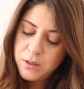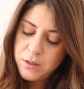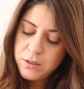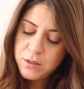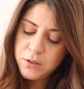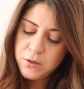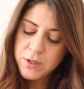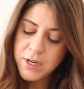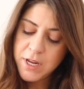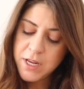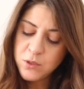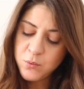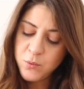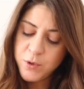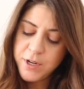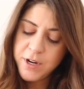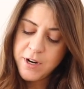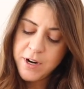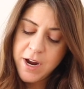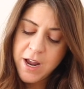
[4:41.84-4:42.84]
So that's
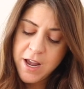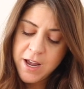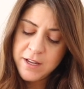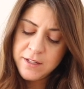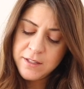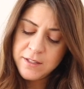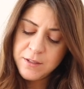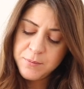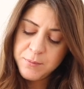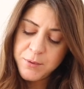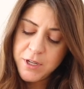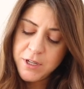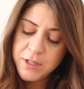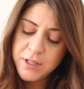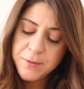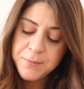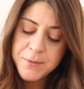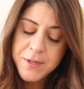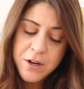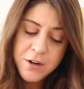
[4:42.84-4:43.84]
where they're at. But
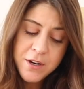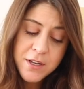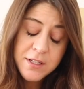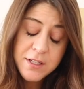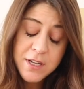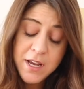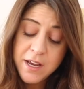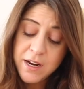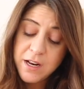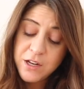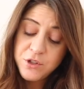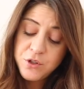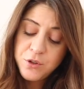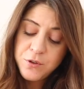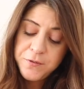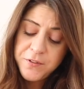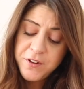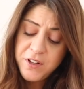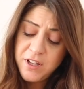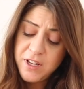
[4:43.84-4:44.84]
deep down inside, I do
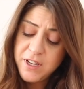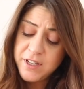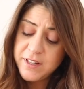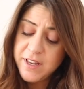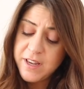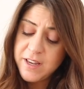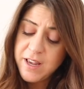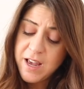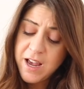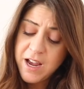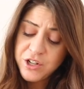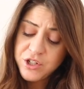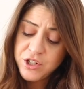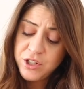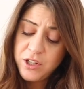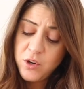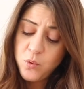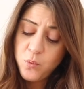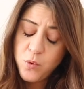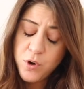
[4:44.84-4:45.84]
feel like they
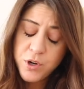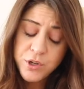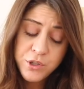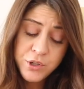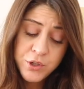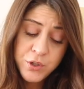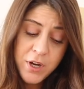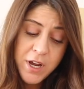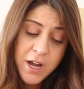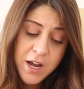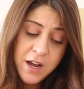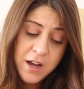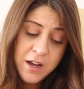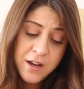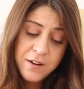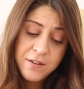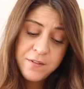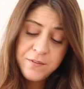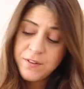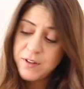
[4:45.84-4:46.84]
actually want to
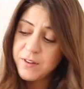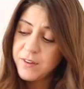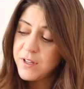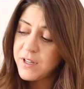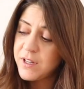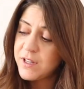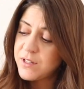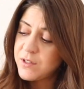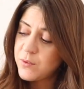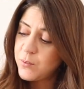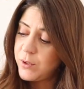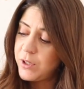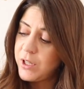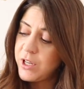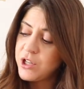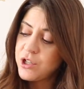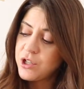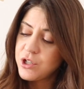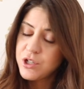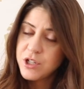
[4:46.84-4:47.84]
have this
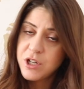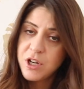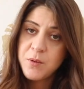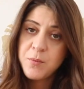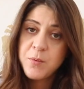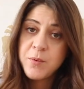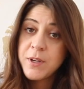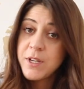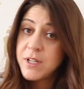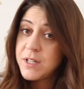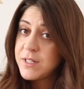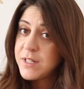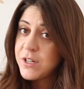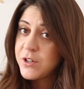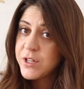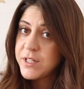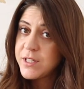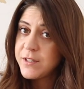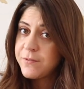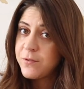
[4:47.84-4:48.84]
relationship, because
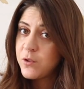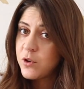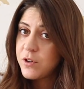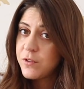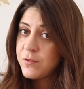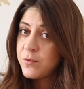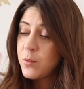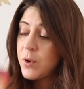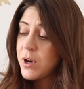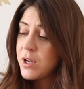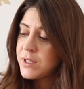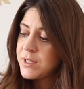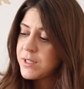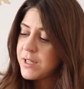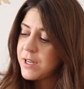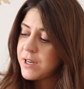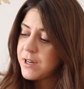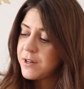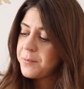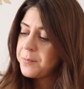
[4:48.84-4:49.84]
there is a Four of Wands
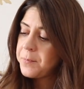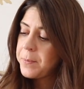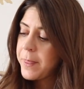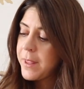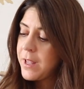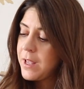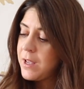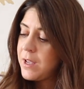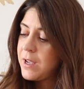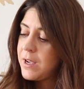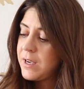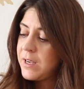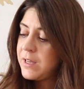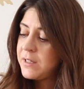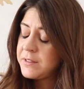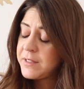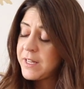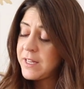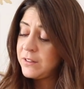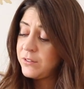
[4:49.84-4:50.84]
here.
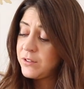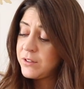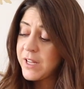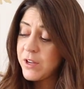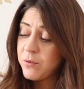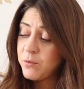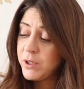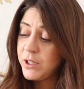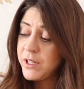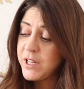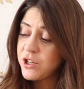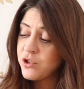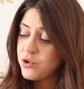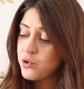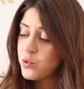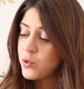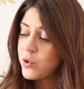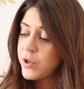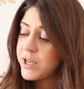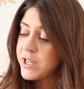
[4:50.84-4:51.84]
They really
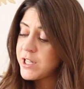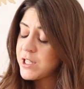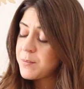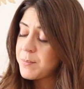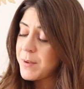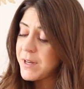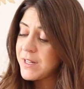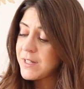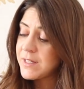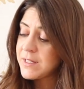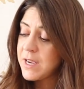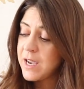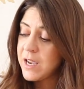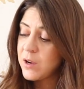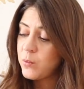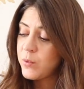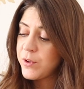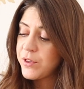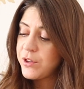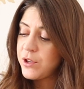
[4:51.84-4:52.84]
enjoy spending
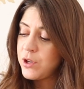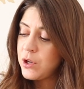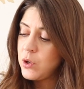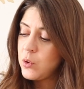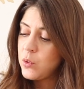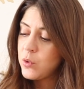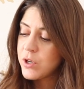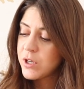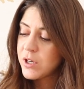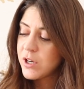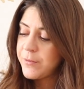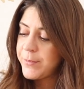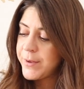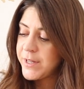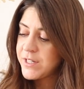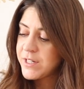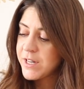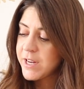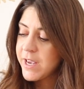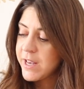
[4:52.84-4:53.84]
time with you or
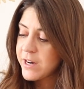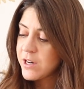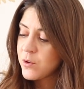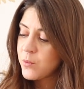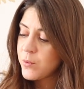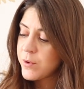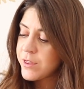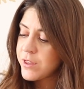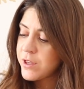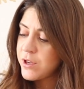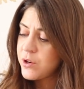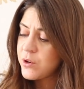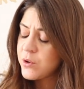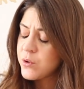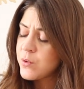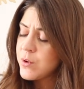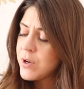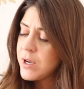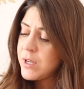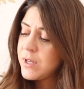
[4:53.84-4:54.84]
coming together with
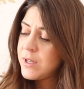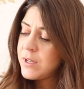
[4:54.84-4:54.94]
you.